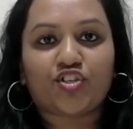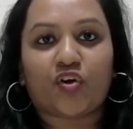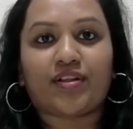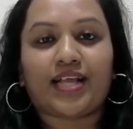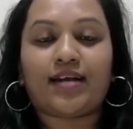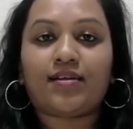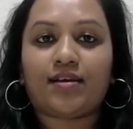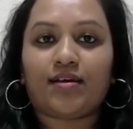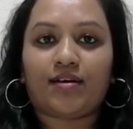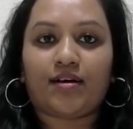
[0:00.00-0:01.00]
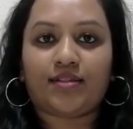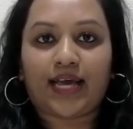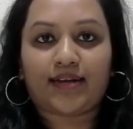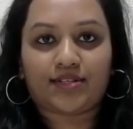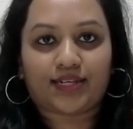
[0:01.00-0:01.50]
sure that
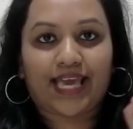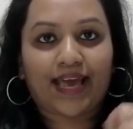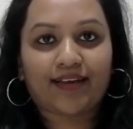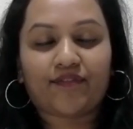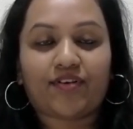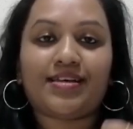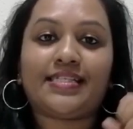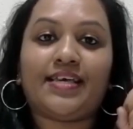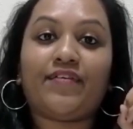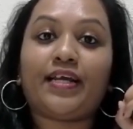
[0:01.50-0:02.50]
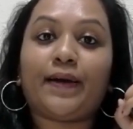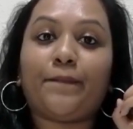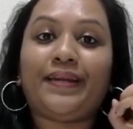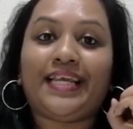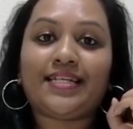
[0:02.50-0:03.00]
that caregiver is given
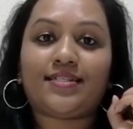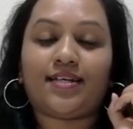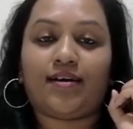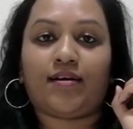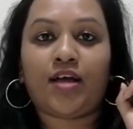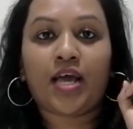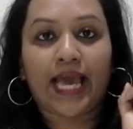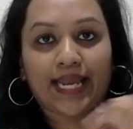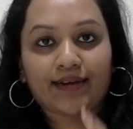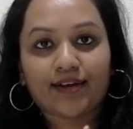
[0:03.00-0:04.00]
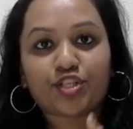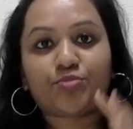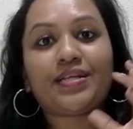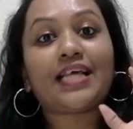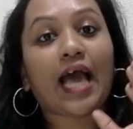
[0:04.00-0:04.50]
complete
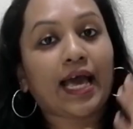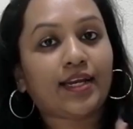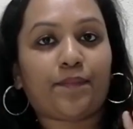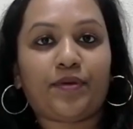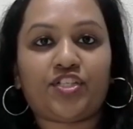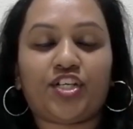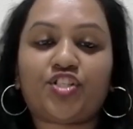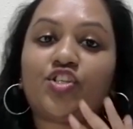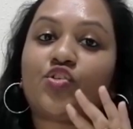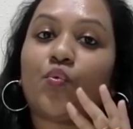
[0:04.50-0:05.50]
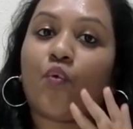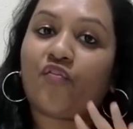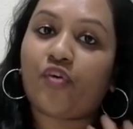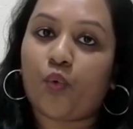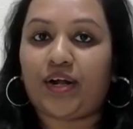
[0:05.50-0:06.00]
encouragement and appreciation
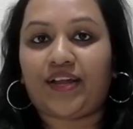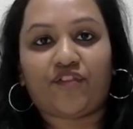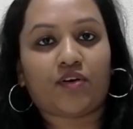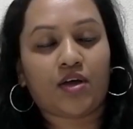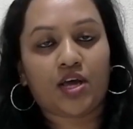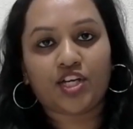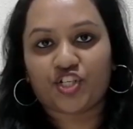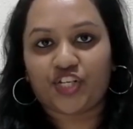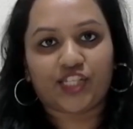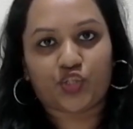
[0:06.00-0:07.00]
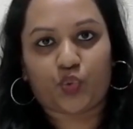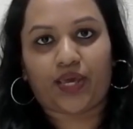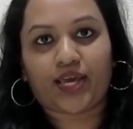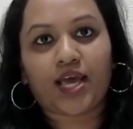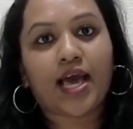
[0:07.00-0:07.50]
for whatever she is
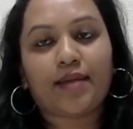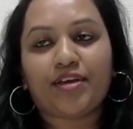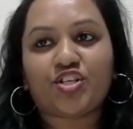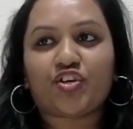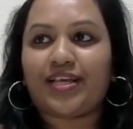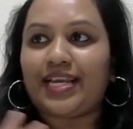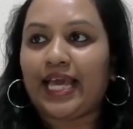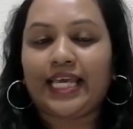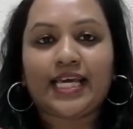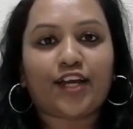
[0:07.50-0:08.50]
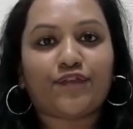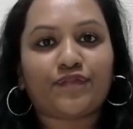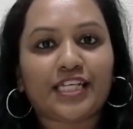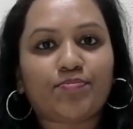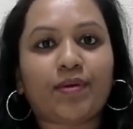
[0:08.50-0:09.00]
doing, and make sure that any kind of
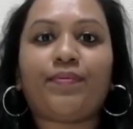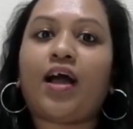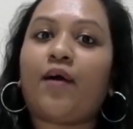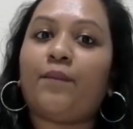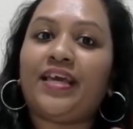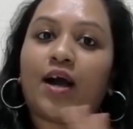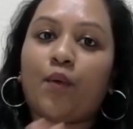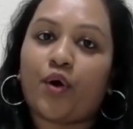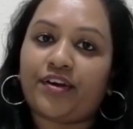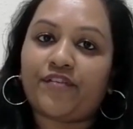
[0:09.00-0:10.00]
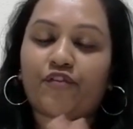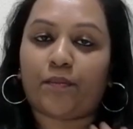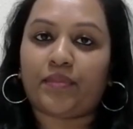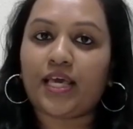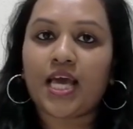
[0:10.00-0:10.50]
these people are being avoided
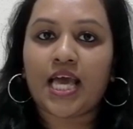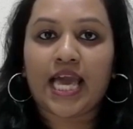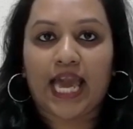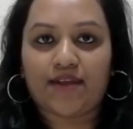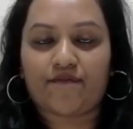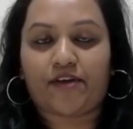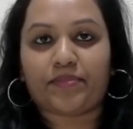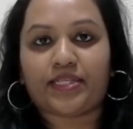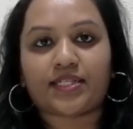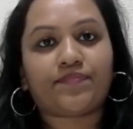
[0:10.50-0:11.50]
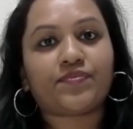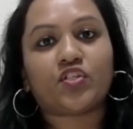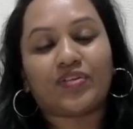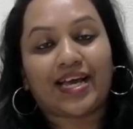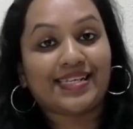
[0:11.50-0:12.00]
from the environment.
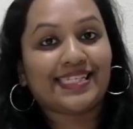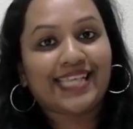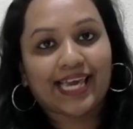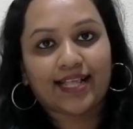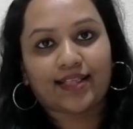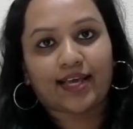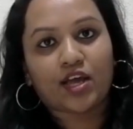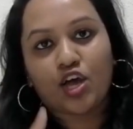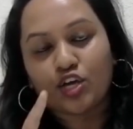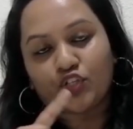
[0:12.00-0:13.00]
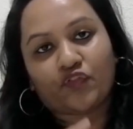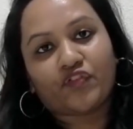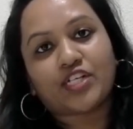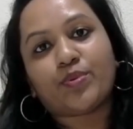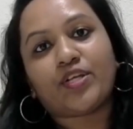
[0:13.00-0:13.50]
So that is the second thing. So
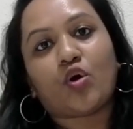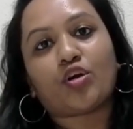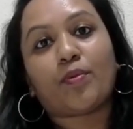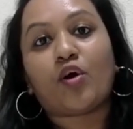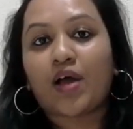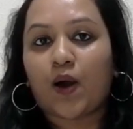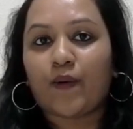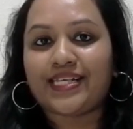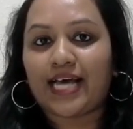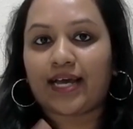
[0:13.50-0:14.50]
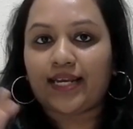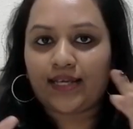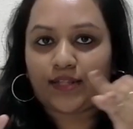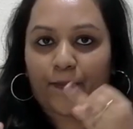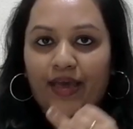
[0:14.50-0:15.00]
first we talked about how
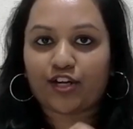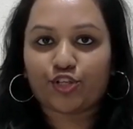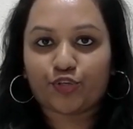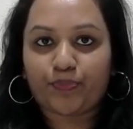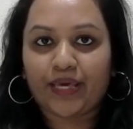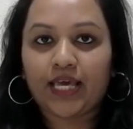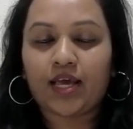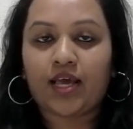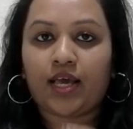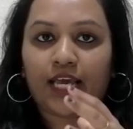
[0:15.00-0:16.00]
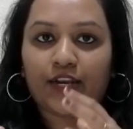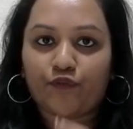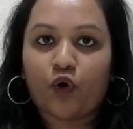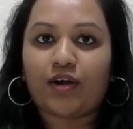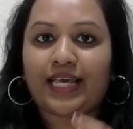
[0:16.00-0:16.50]
exactly the parent should be
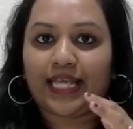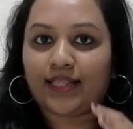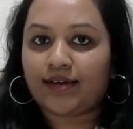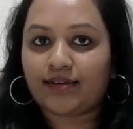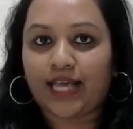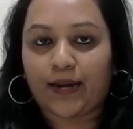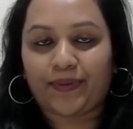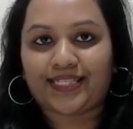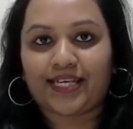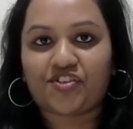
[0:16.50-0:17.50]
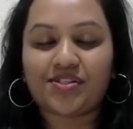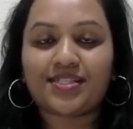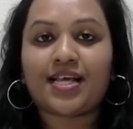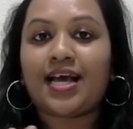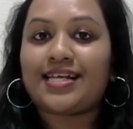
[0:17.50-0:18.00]
involved in the therapy
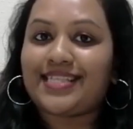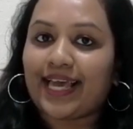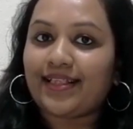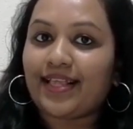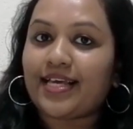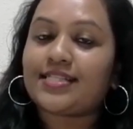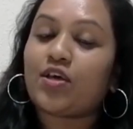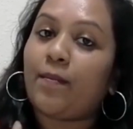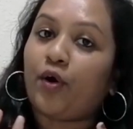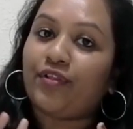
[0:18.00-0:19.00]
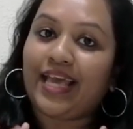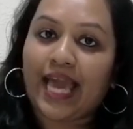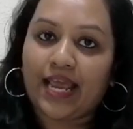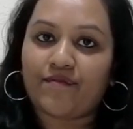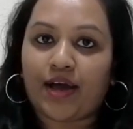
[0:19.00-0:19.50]
sessions. Second thing is about the
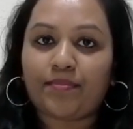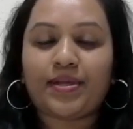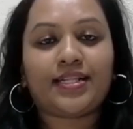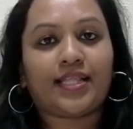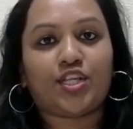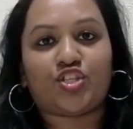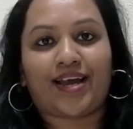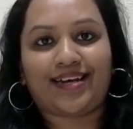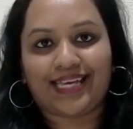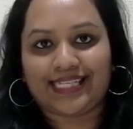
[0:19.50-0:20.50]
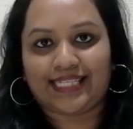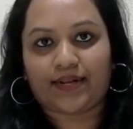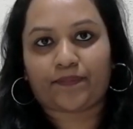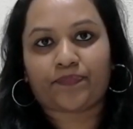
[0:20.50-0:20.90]
environment that the child is in.